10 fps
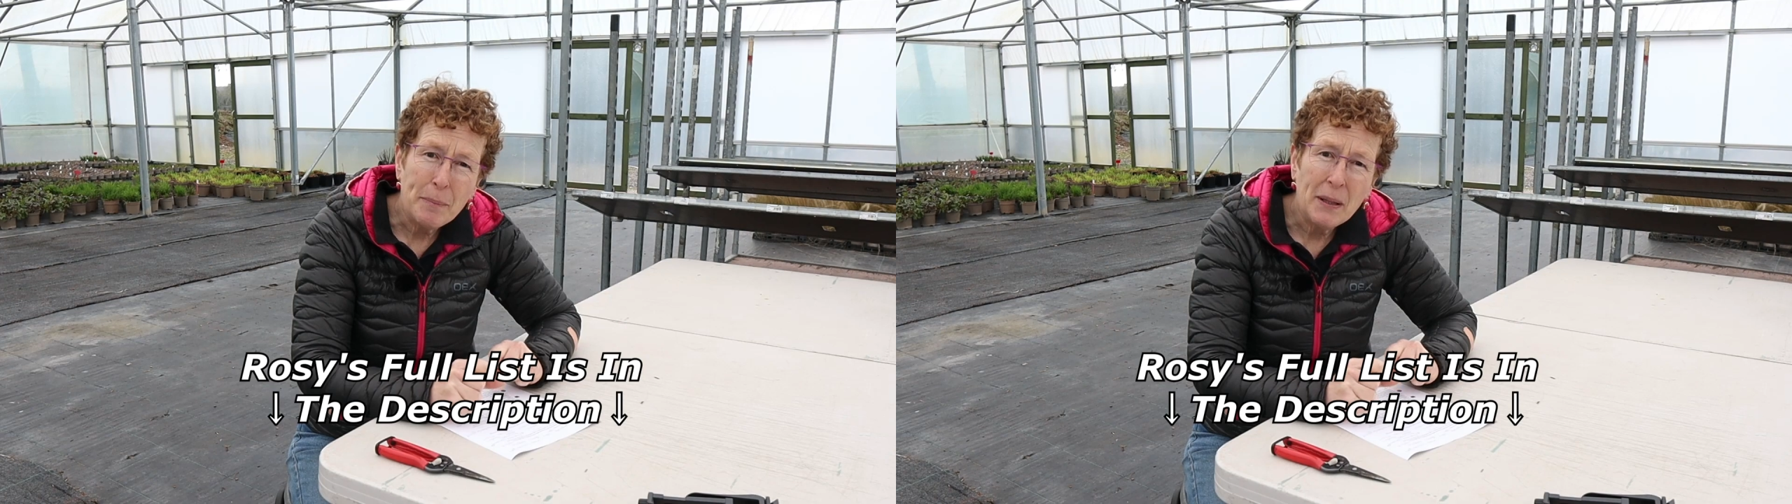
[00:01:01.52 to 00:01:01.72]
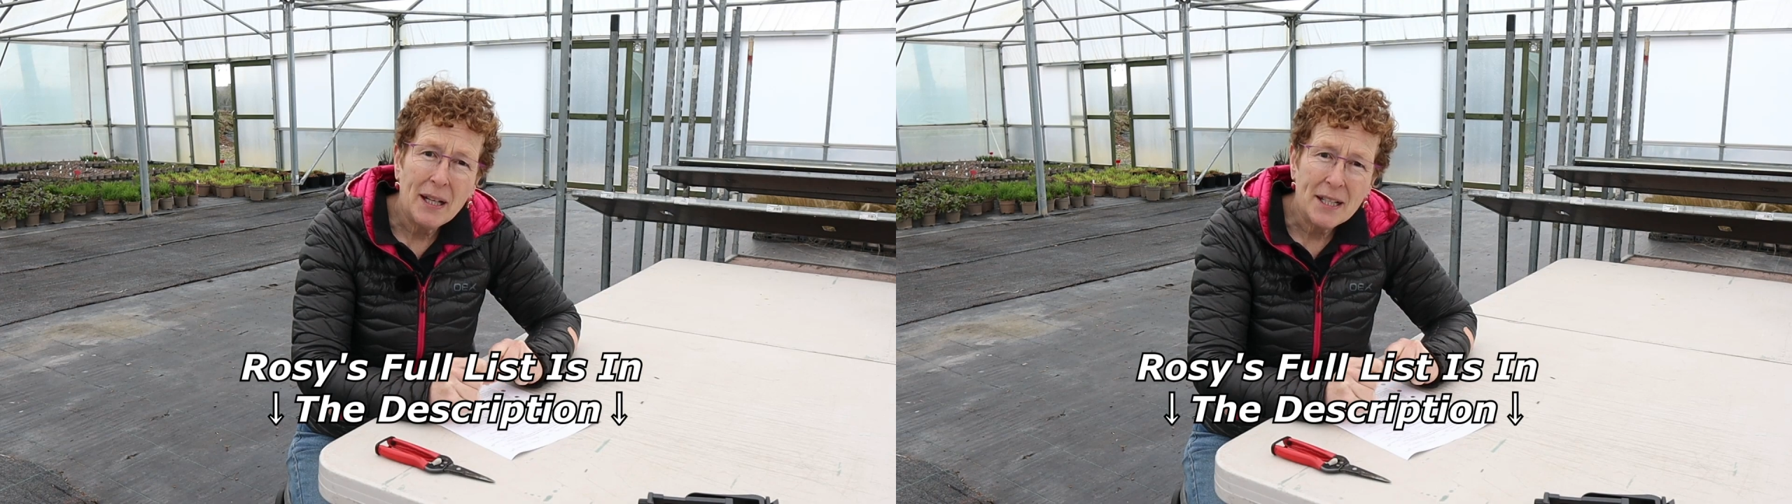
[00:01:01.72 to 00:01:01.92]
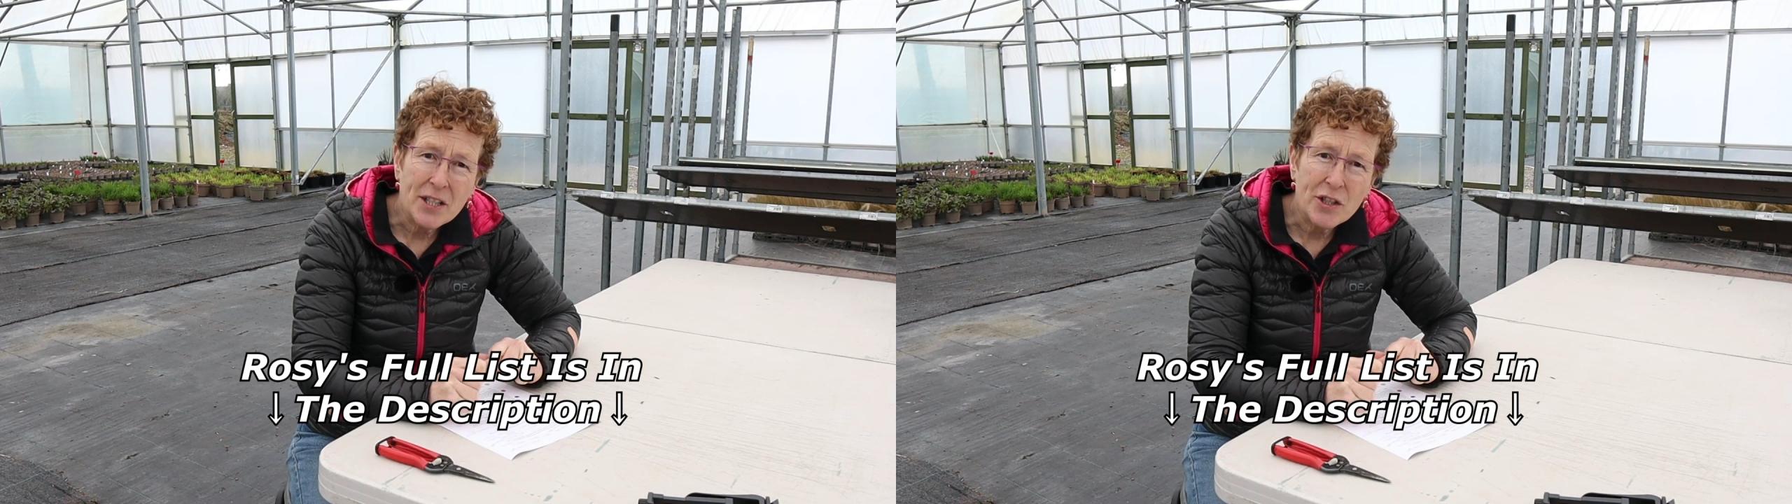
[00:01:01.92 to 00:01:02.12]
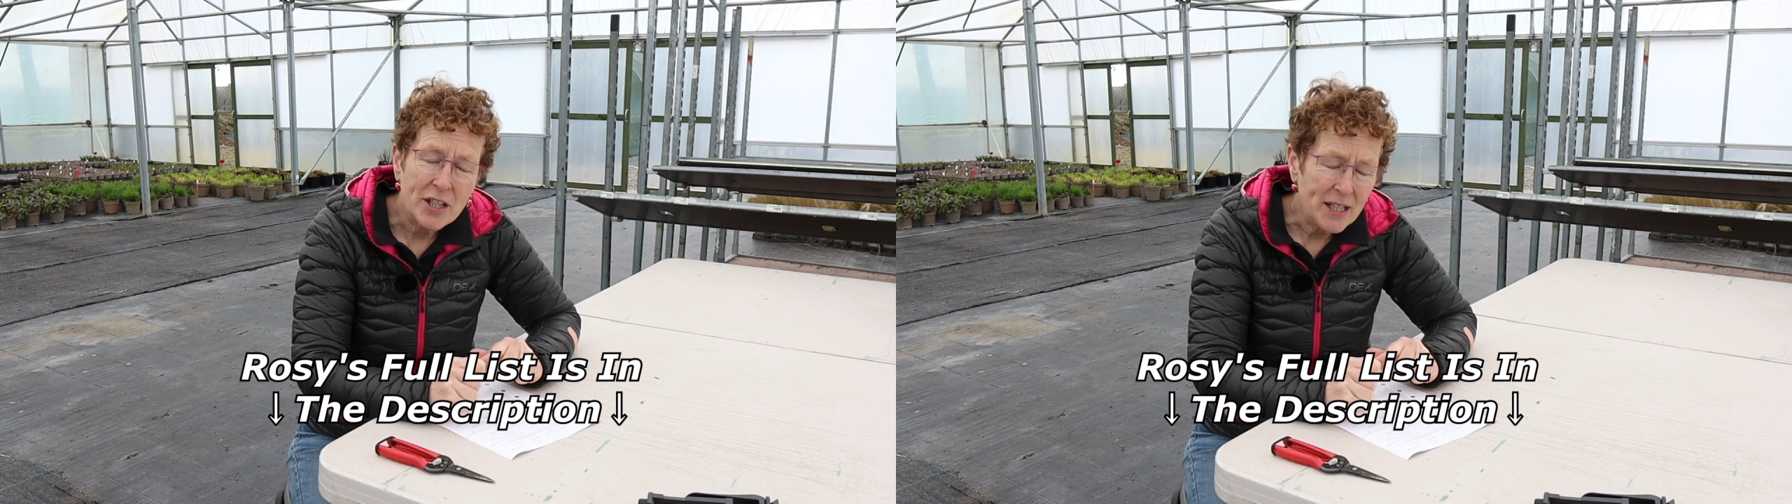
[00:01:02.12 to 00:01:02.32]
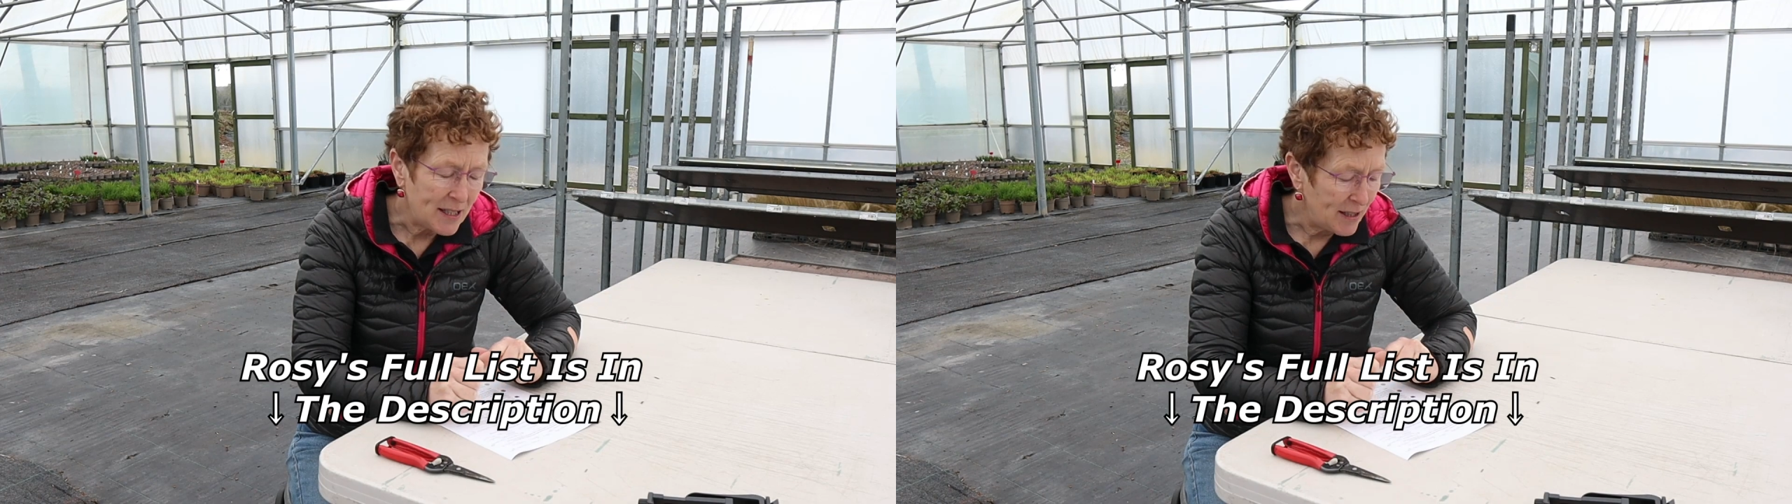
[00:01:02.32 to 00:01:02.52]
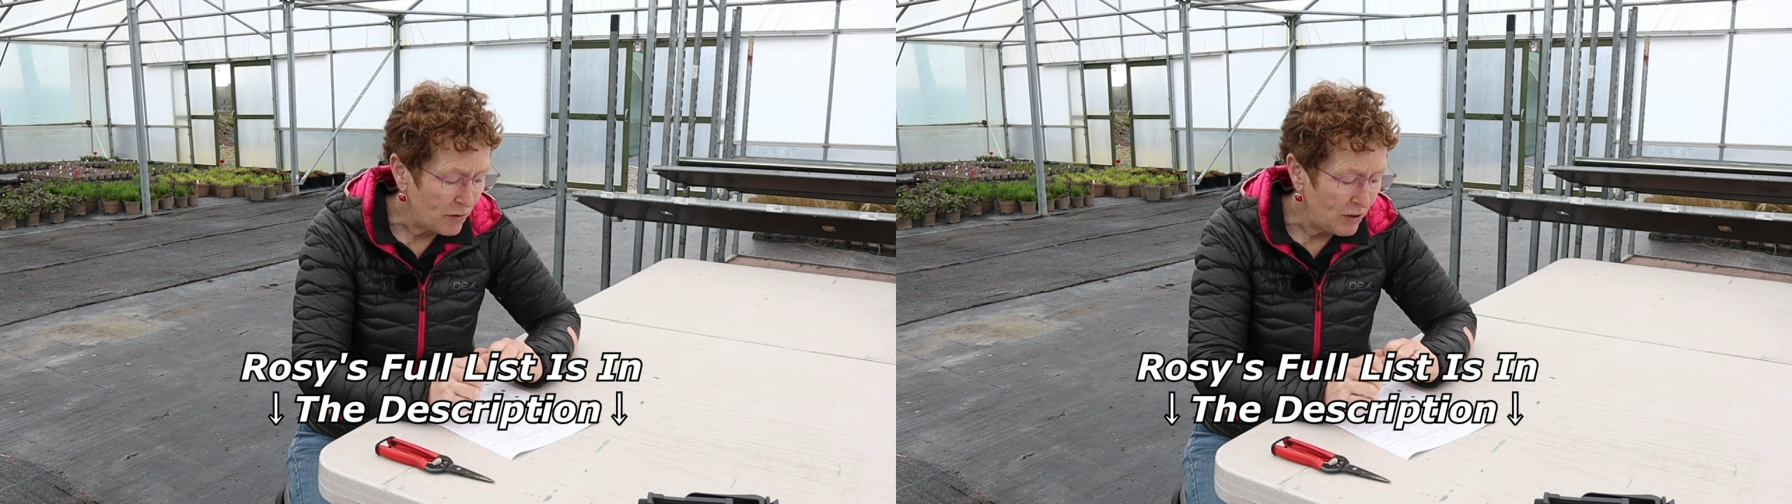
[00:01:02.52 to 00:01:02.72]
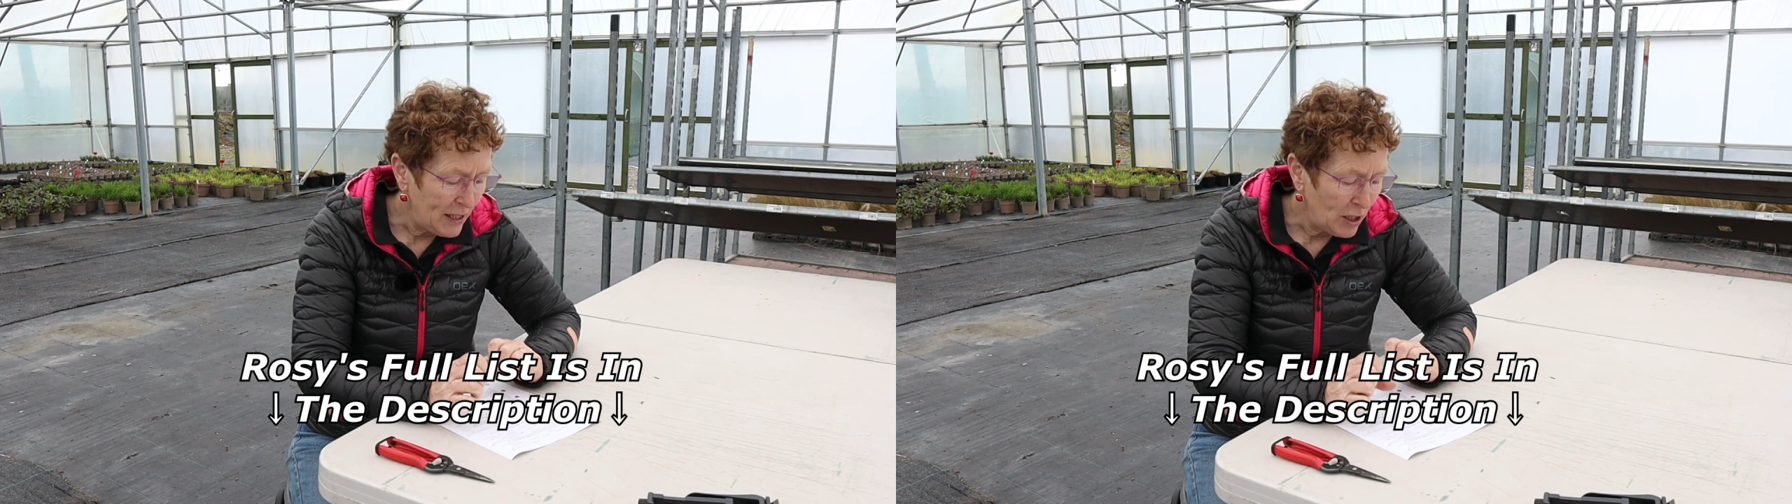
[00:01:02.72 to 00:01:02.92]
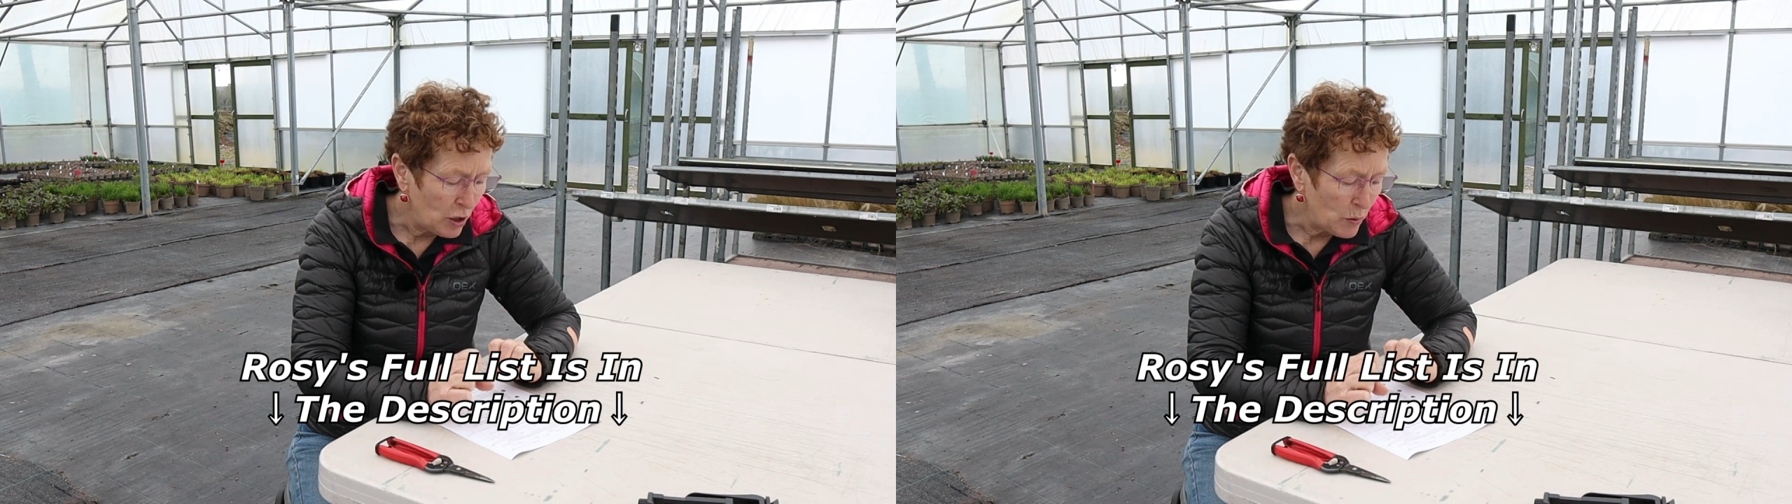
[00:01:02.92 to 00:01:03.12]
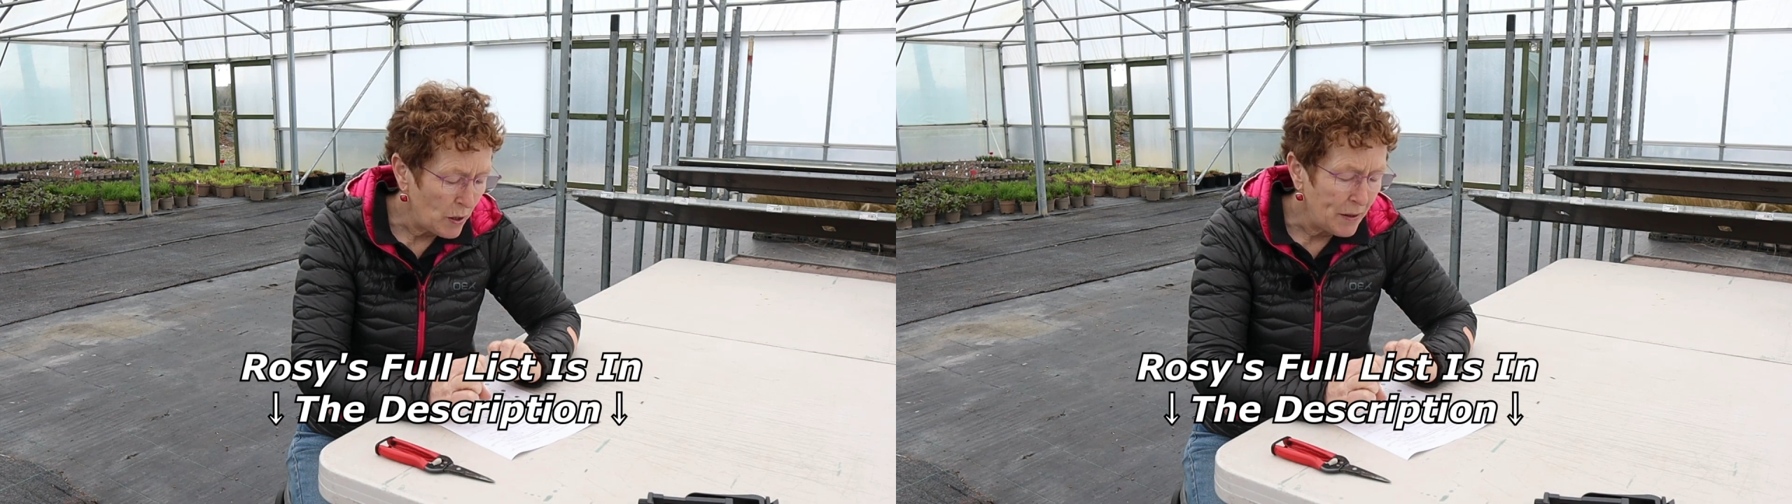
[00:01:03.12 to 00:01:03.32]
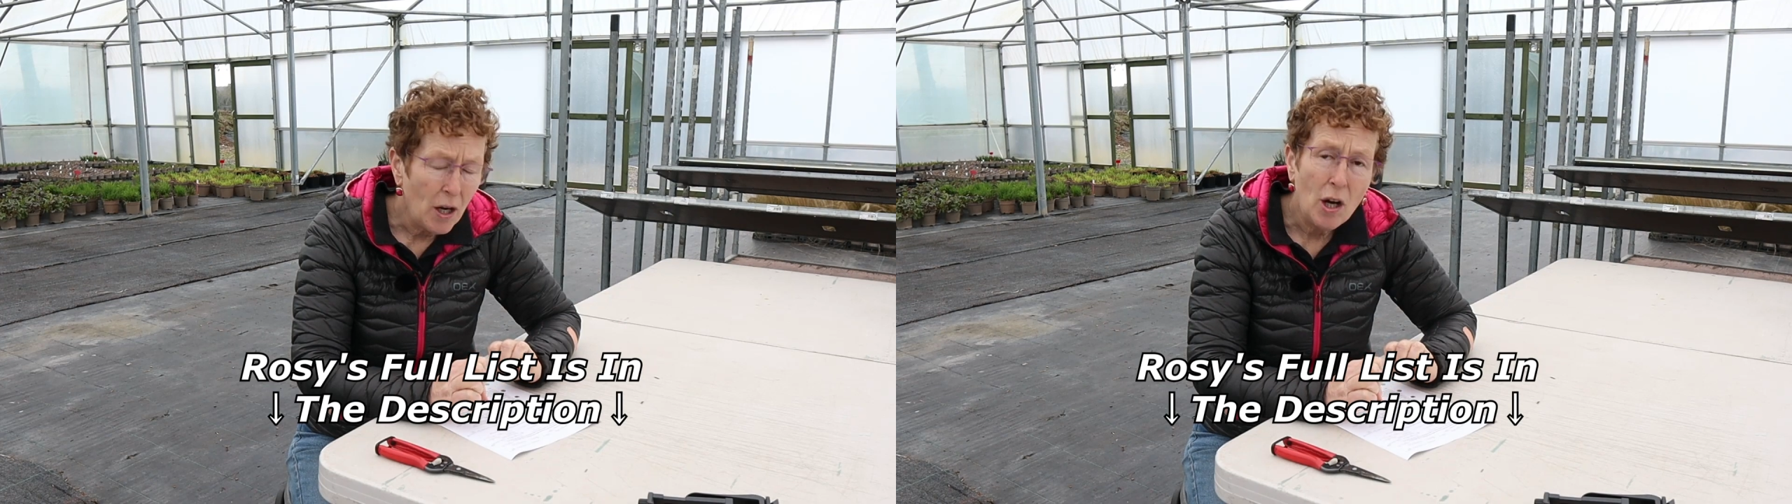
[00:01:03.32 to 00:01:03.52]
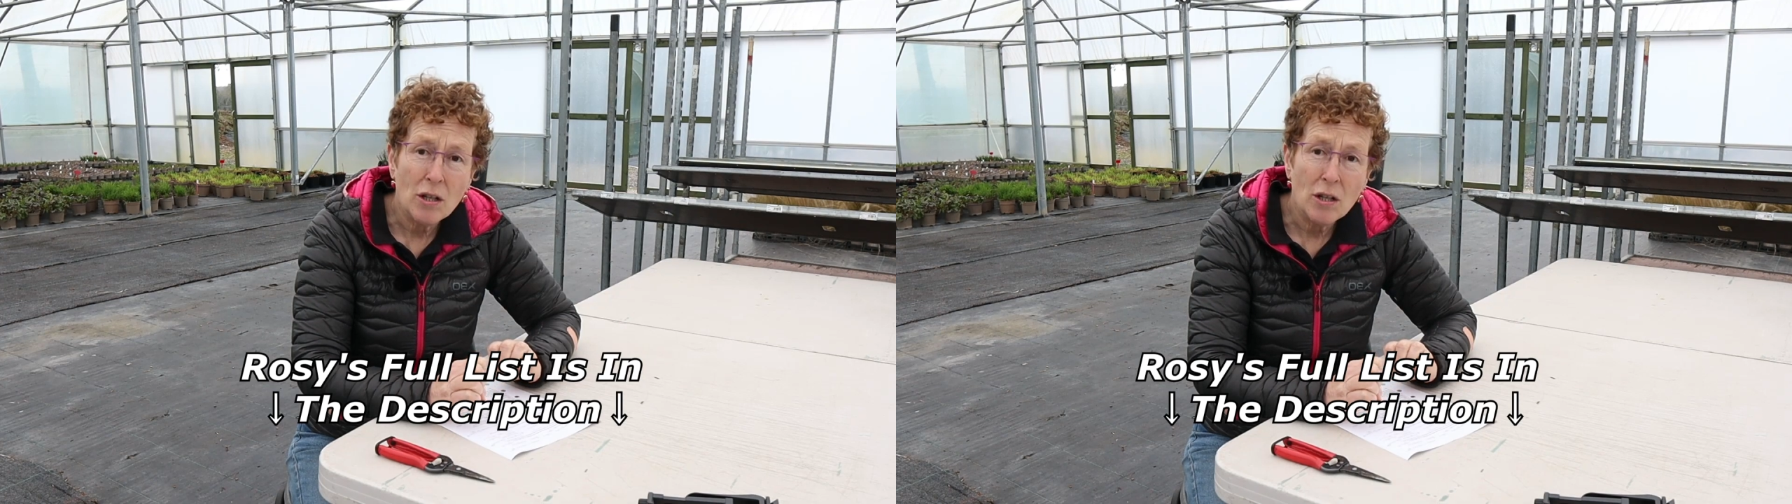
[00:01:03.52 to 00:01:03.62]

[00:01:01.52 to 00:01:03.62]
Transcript: palustris is really a good one.